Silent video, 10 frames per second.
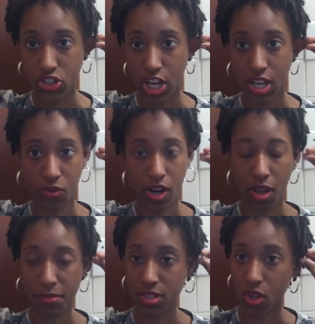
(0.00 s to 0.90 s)
January,
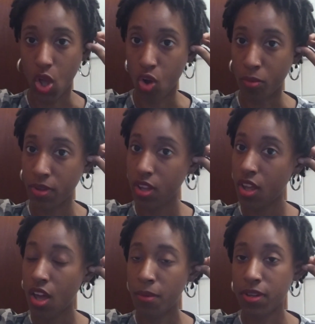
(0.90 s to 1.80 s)
I'm still home.
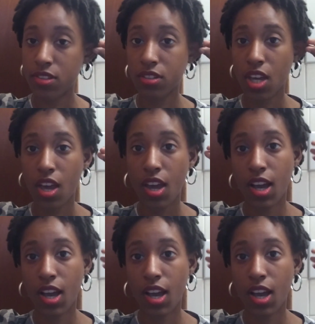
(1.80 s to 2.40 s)
But it's okay.